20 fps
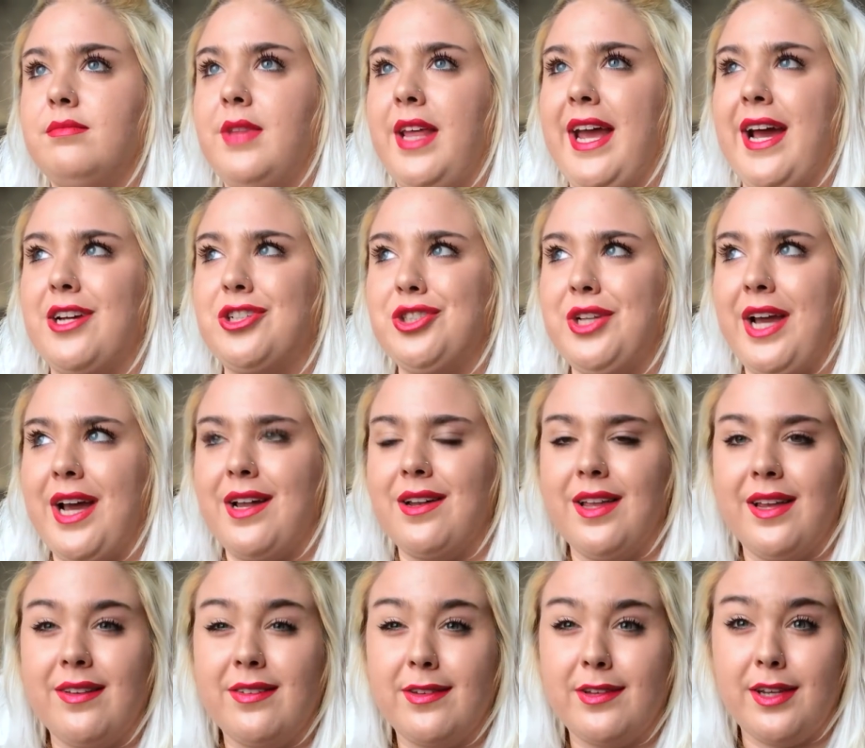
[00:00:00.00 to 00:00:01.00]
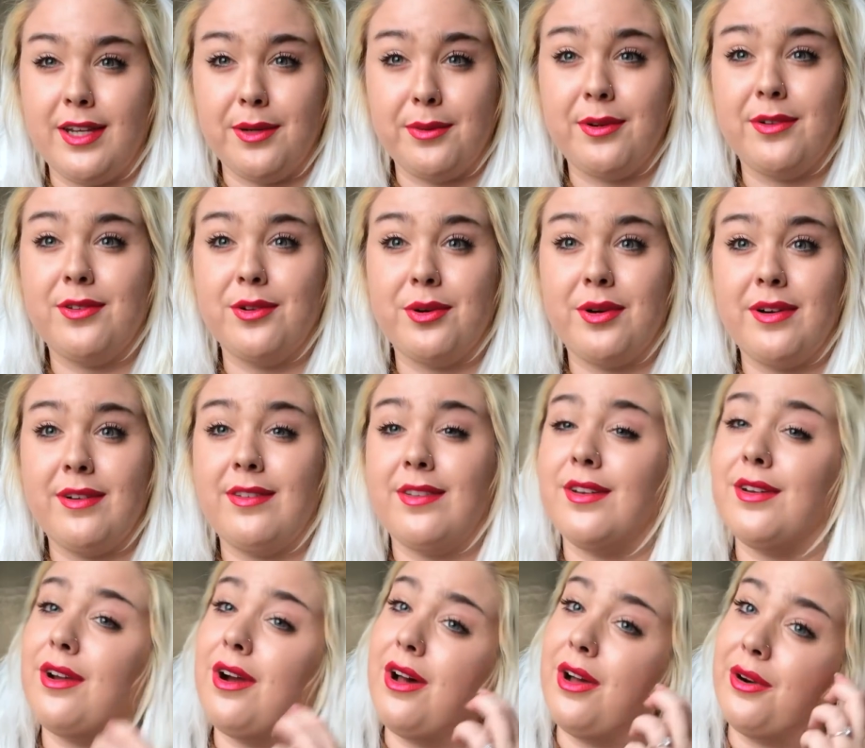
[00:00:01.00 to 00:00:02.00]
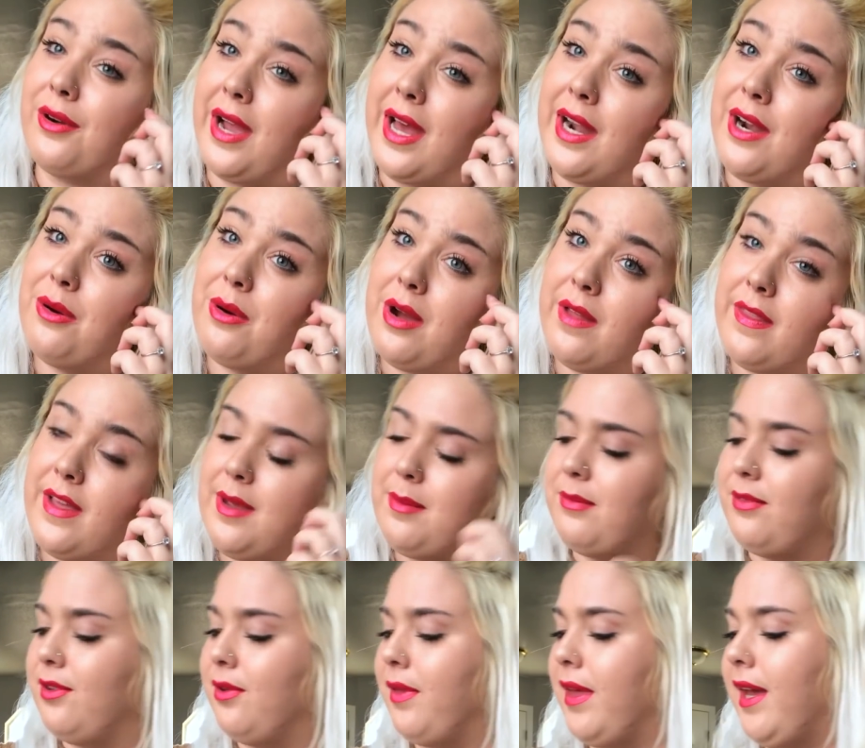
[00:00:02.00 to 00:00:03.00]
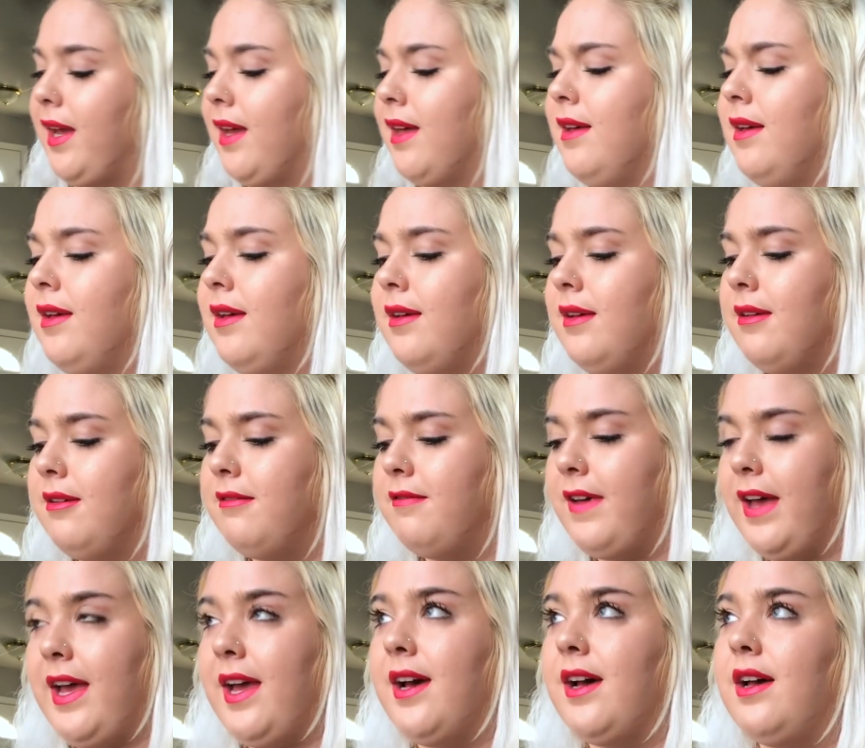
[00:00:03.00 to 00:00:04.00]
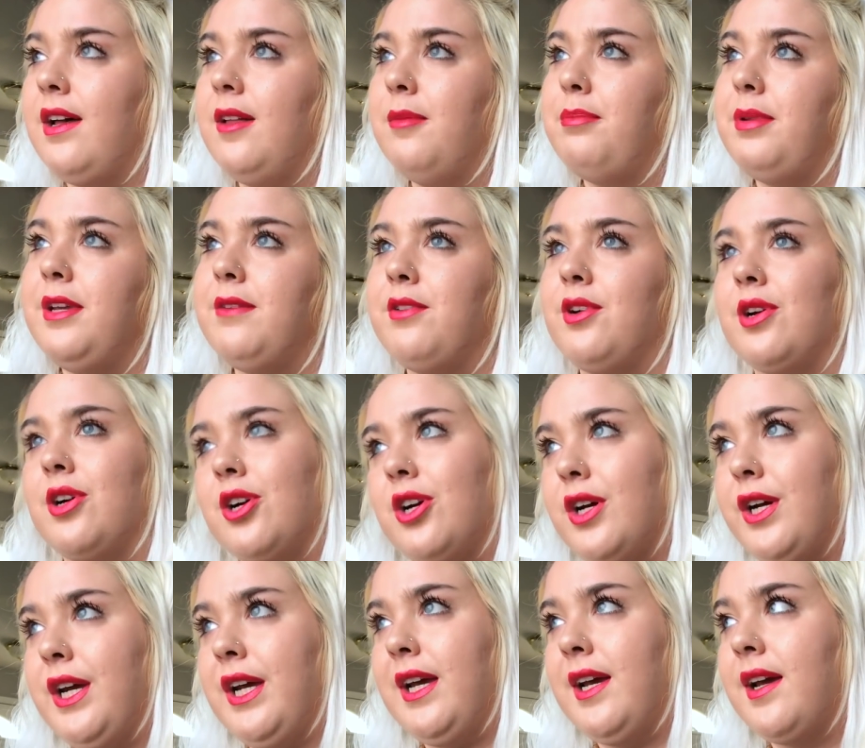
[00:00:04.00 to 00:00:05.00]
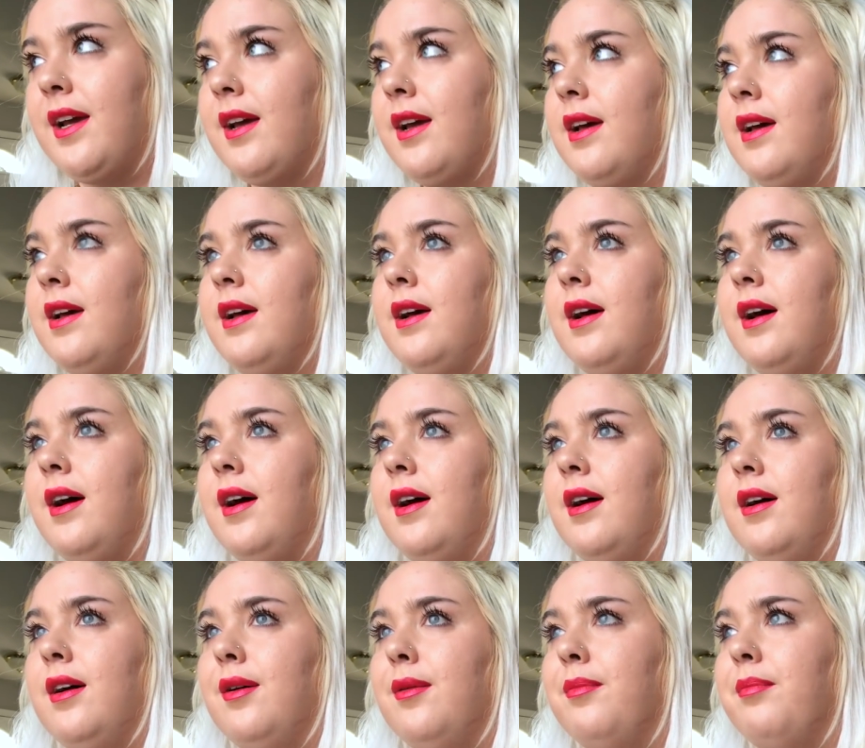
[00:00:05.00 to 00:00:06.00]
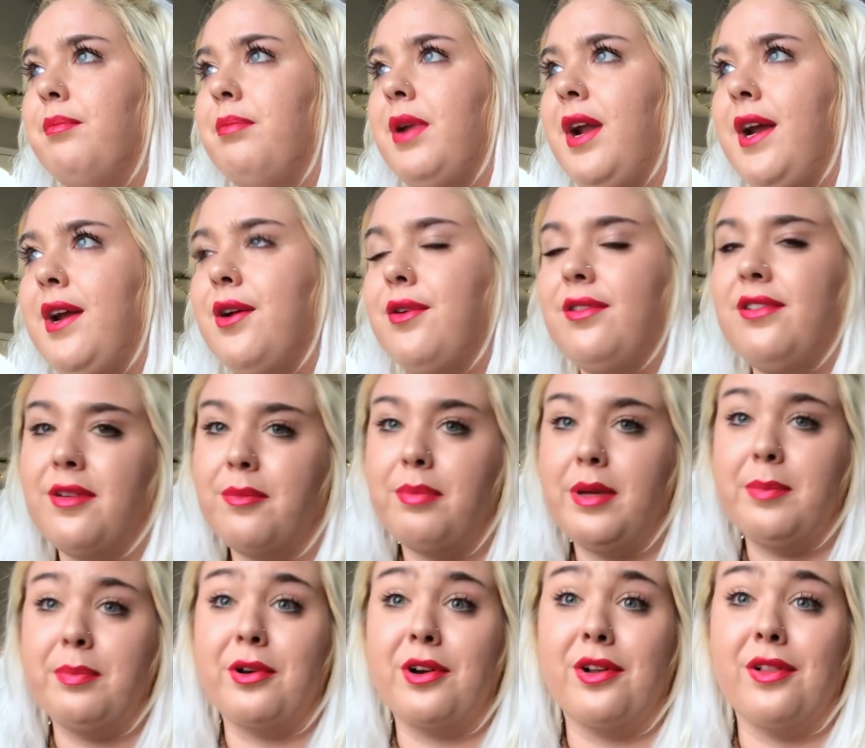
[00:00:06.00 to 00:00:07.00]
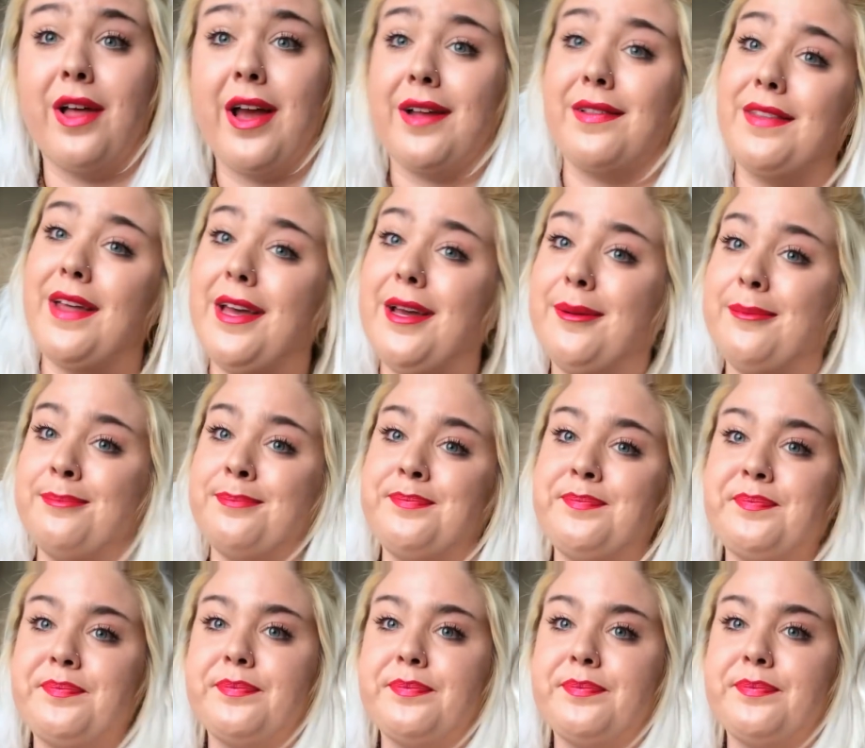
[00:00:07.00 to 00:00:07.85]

they actually had like ski resorts in Colorado on them, so like Vail, Beaver Creek, but I know some people collect them,